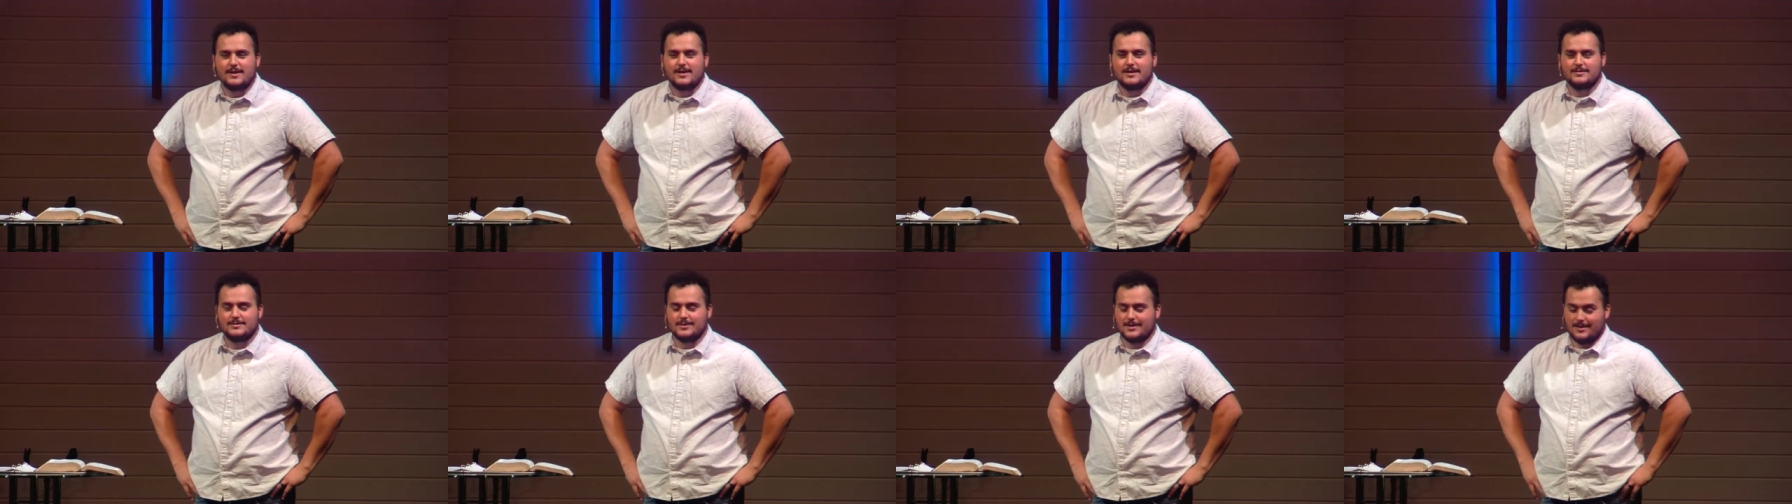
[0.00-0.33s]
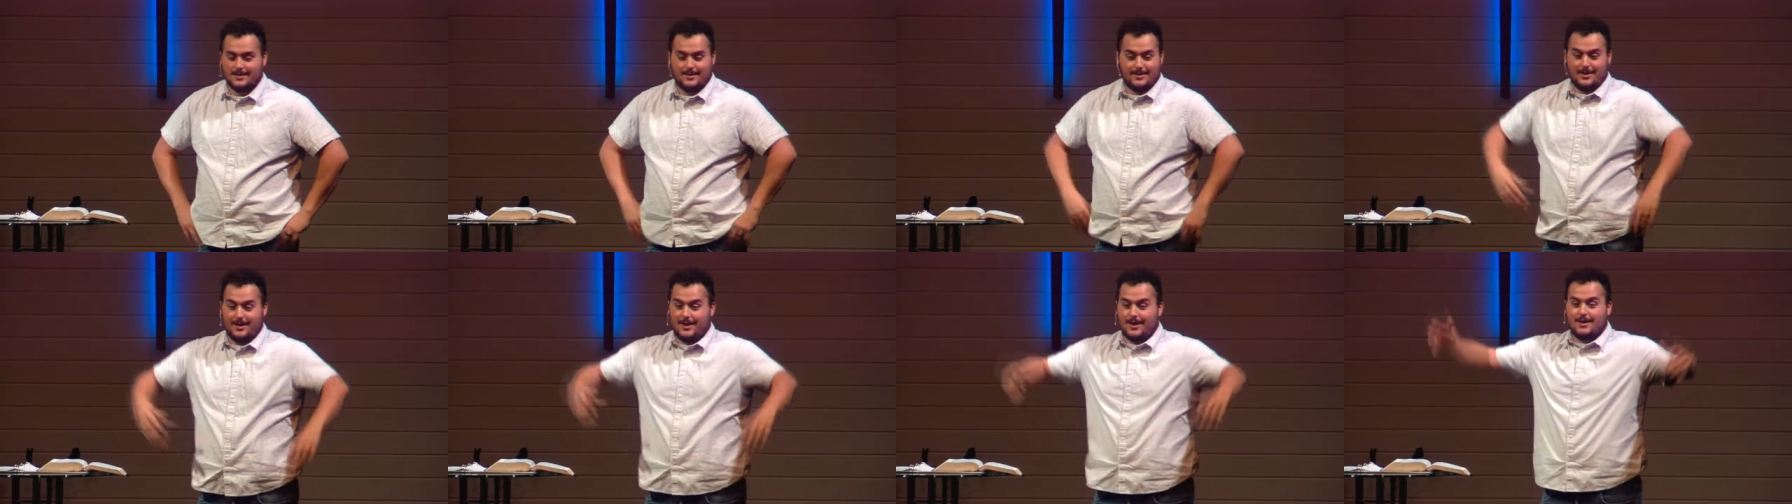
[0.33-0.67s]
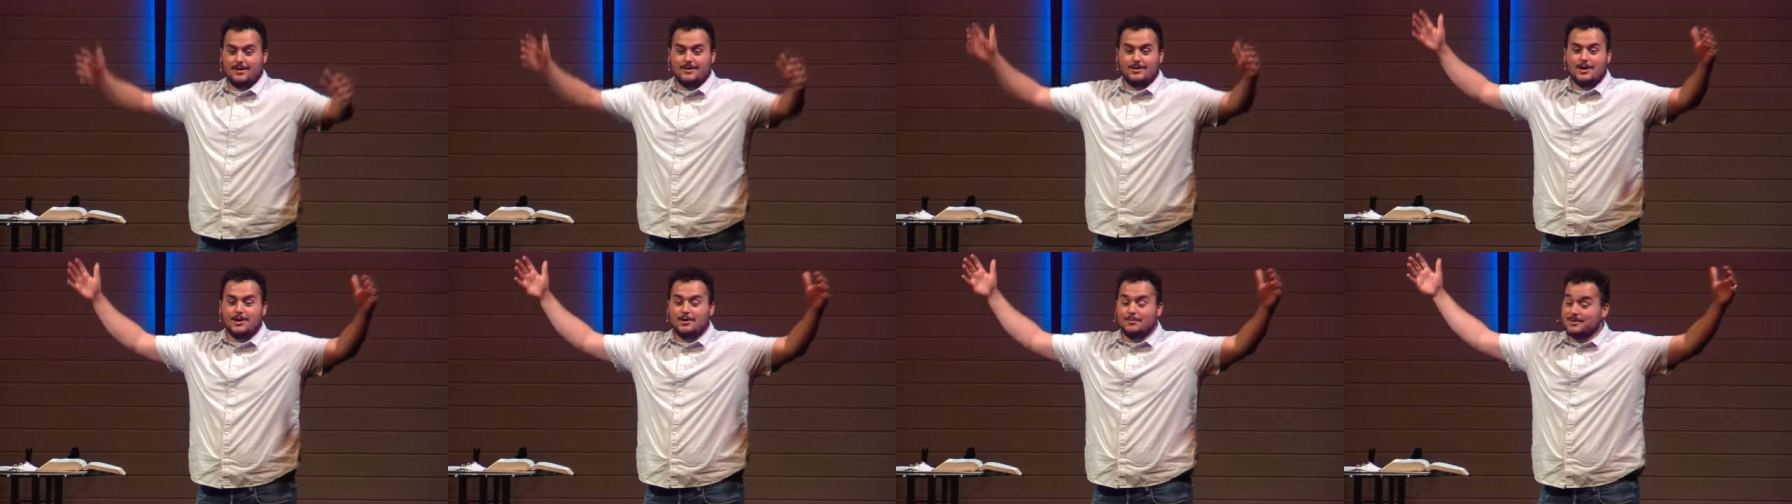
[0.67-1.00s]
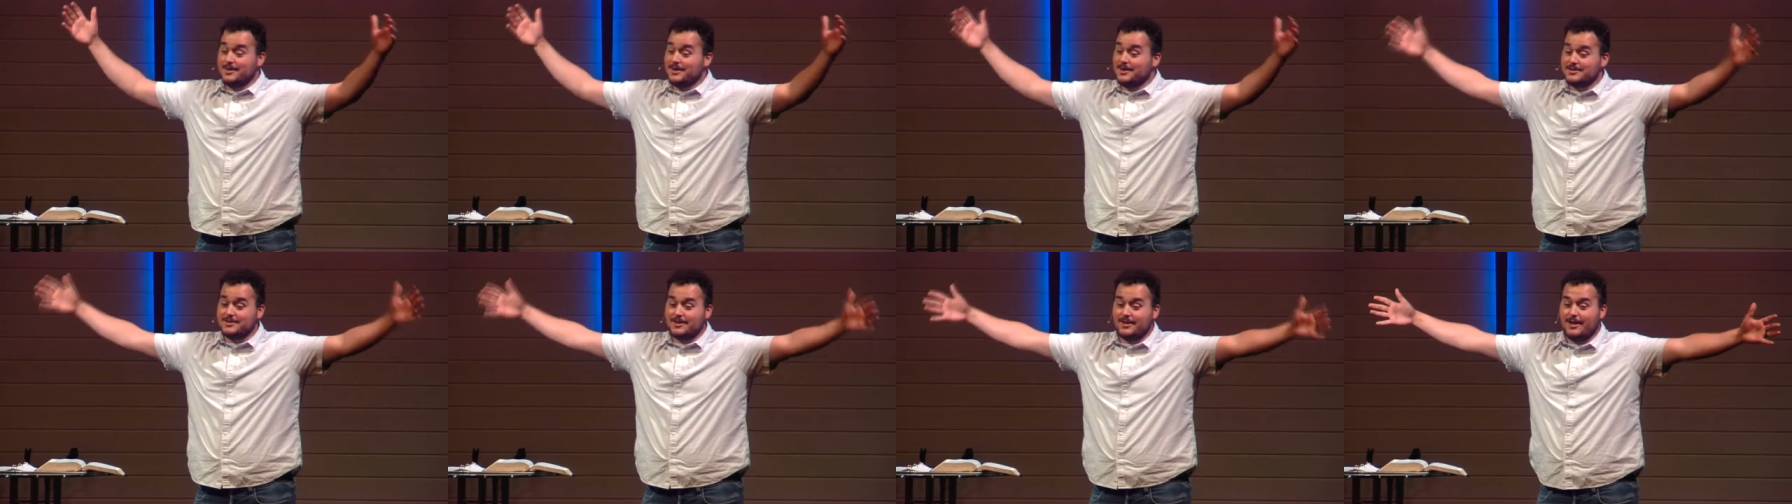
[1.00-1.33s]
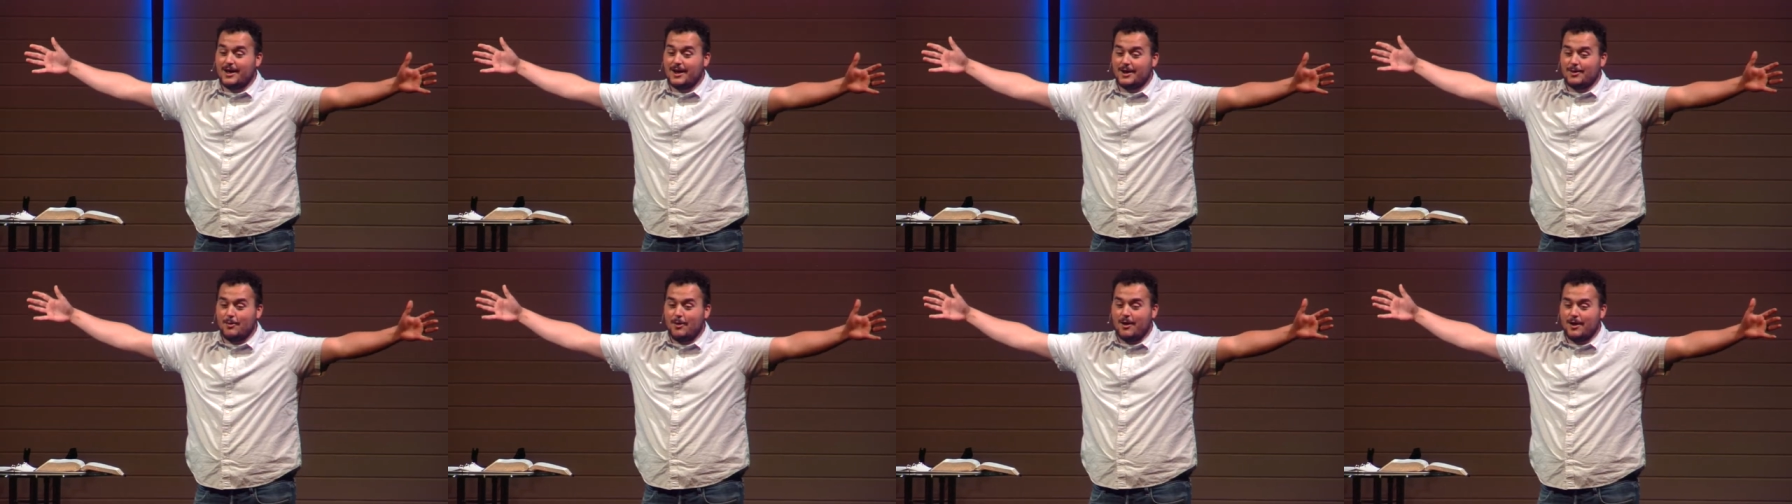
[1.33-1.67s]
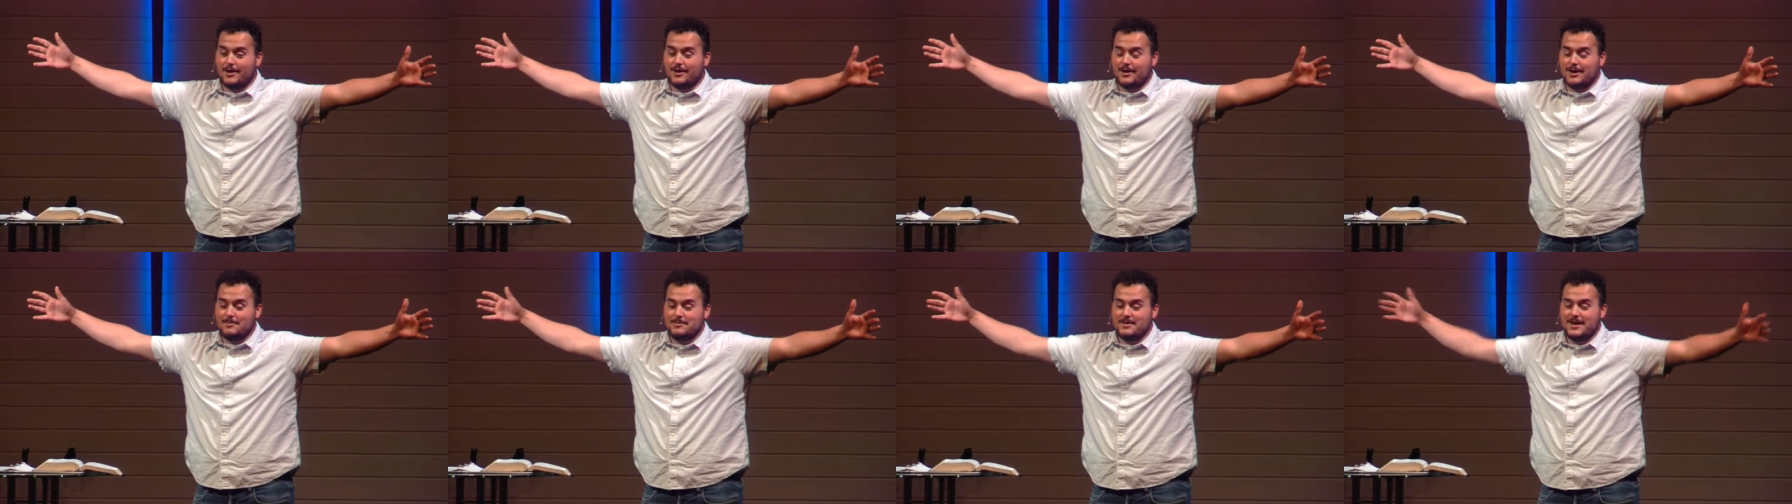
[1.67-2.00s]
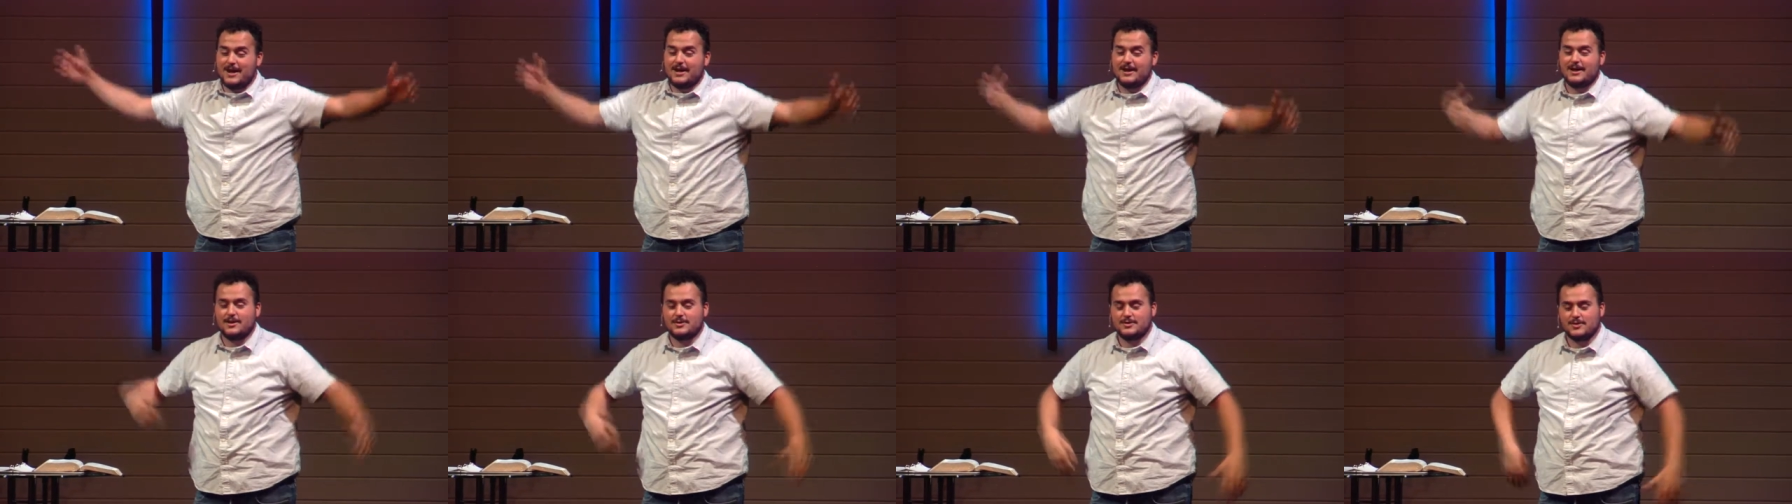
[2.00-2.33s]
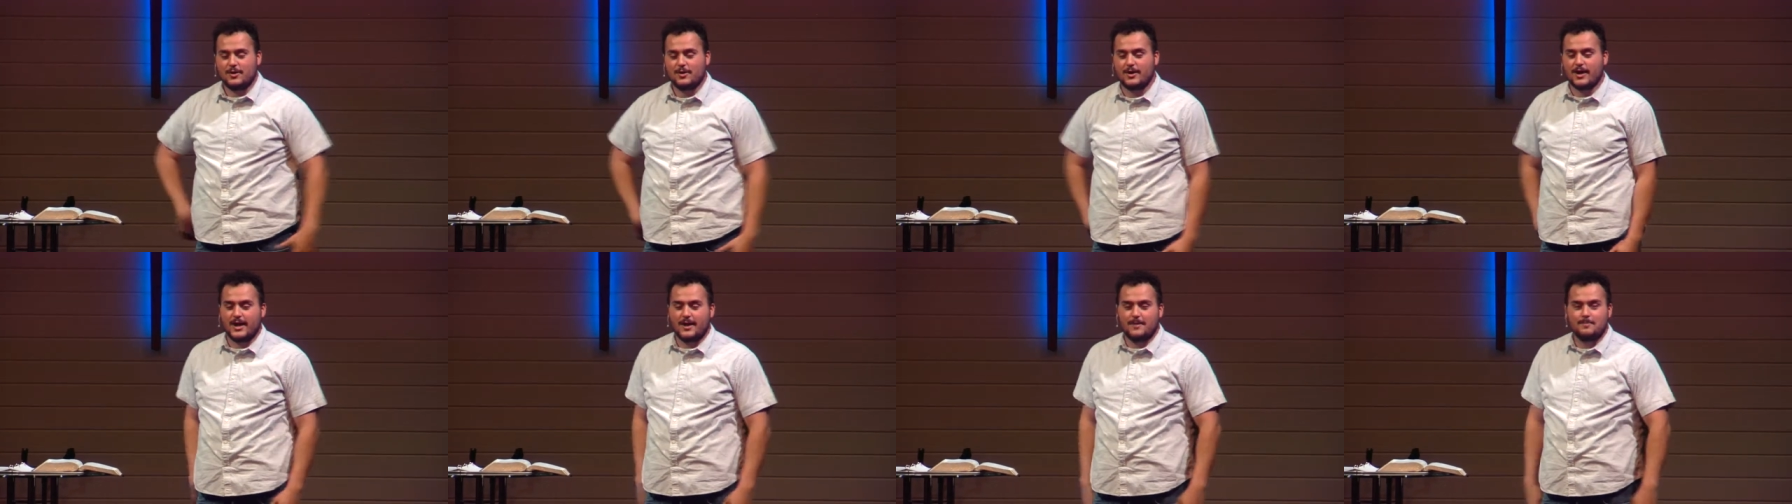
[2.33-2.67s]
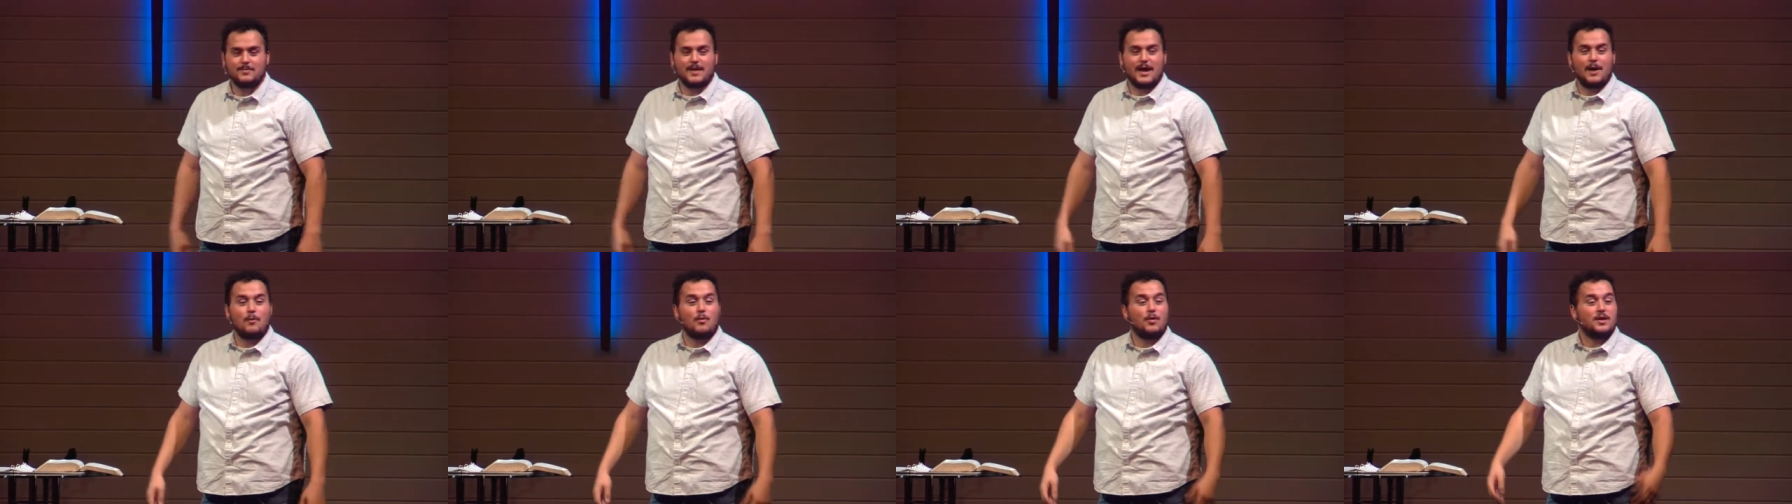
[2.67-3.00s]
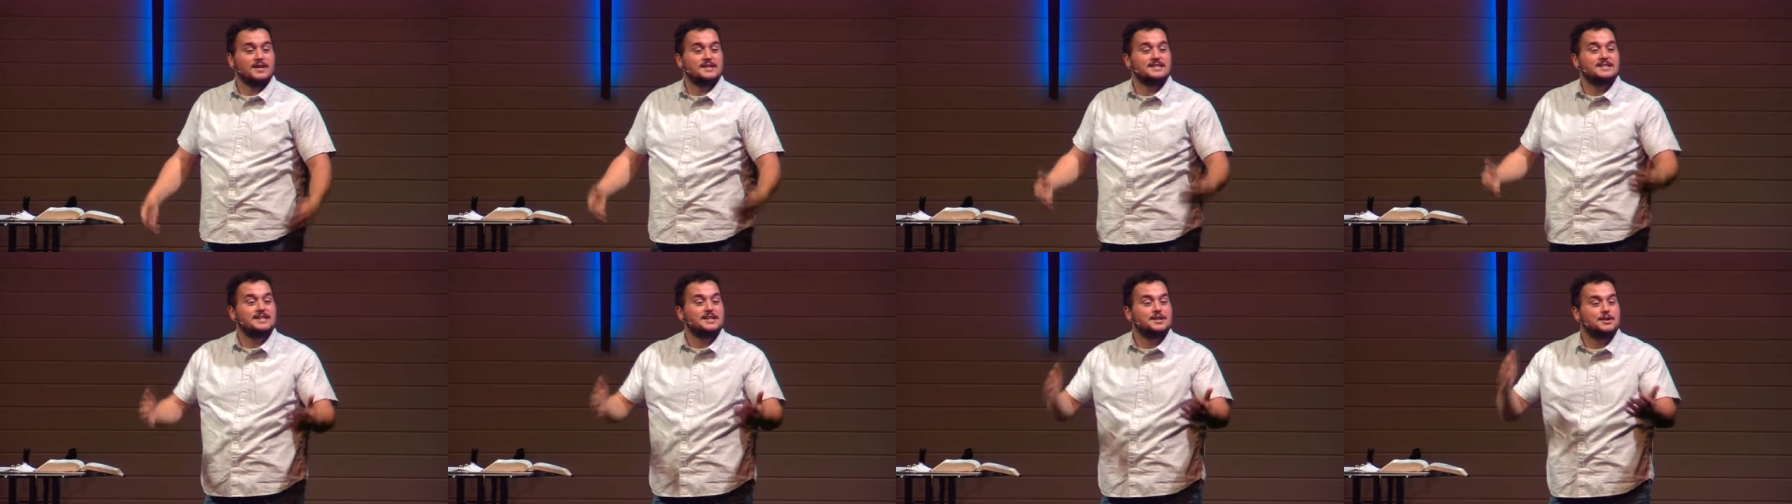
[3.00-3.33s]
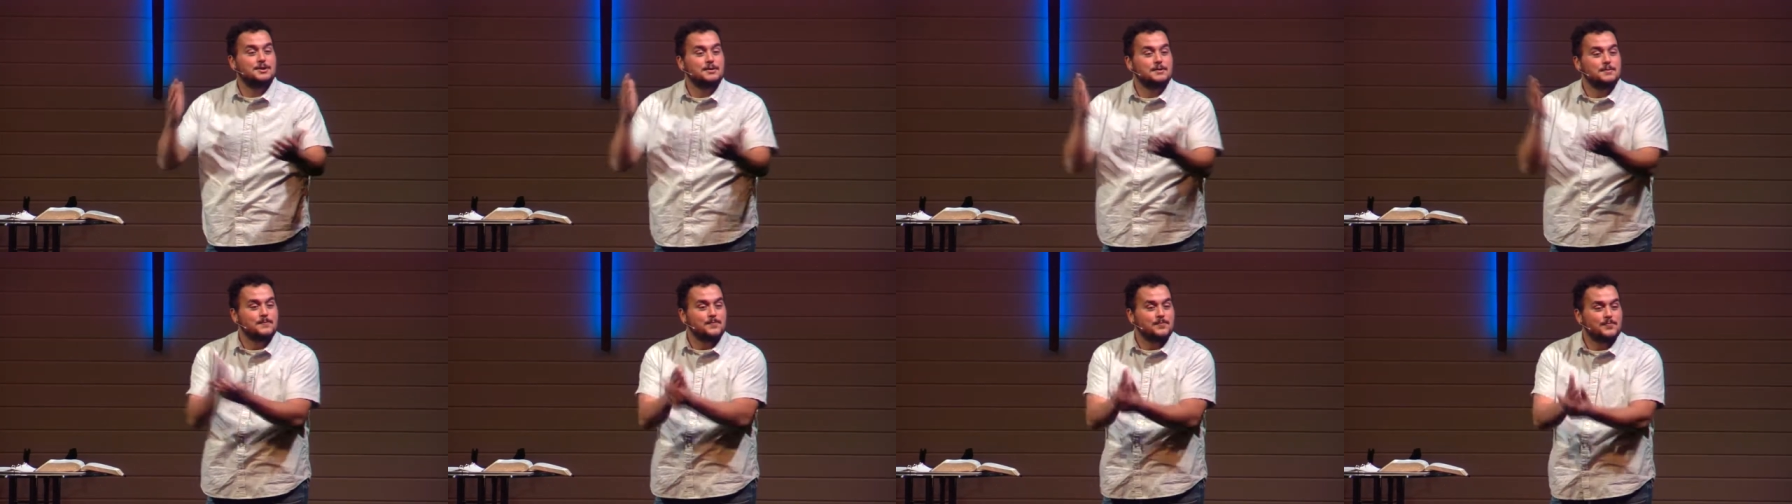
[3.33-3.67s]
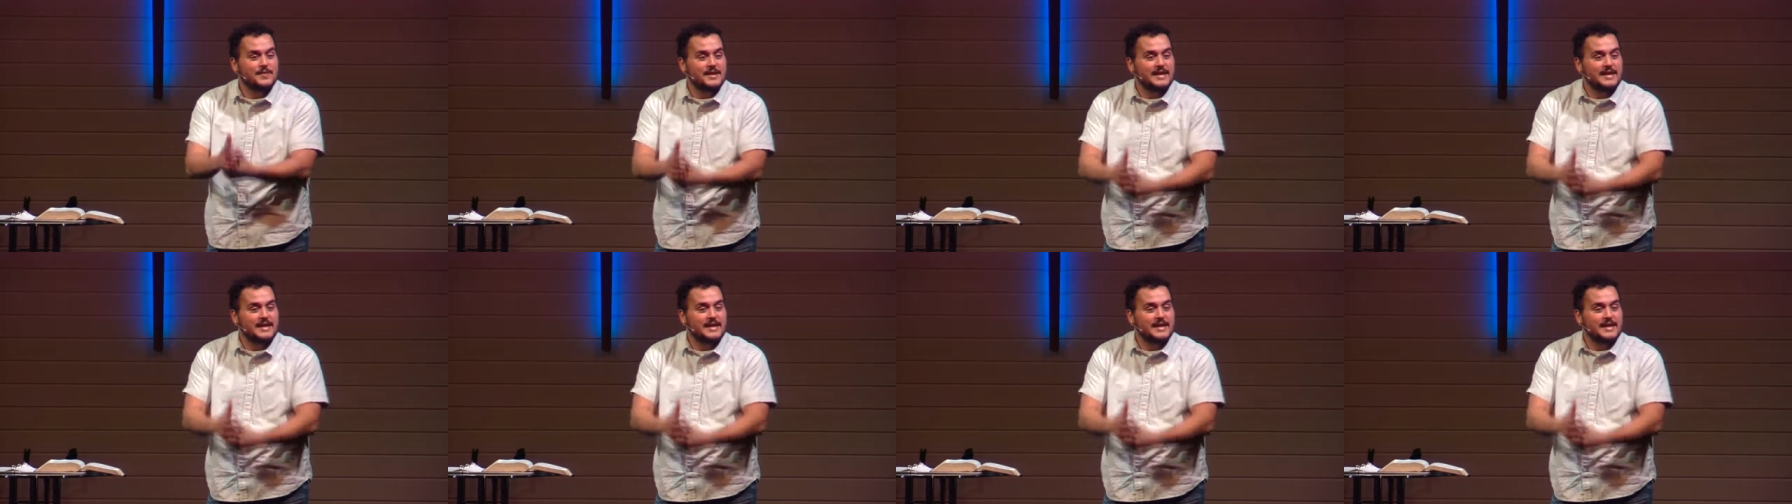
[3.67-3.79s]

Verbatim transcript: It's like, I don't know, but there's a lot of water coming down. He goes, Okay. And what does he do?